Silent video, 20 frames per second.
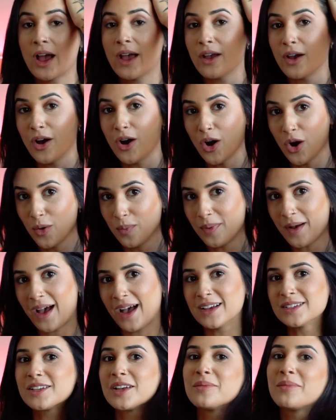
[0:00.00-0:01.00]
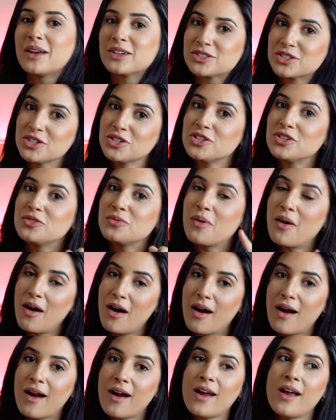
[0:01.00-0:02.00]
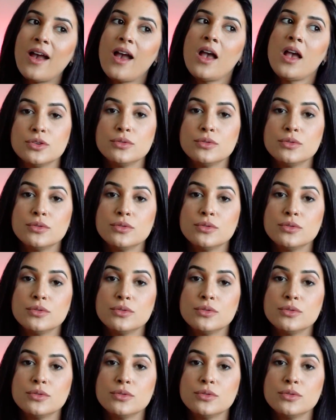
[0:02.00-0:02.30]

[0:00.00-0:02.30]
I hope, as I mentioned, you are,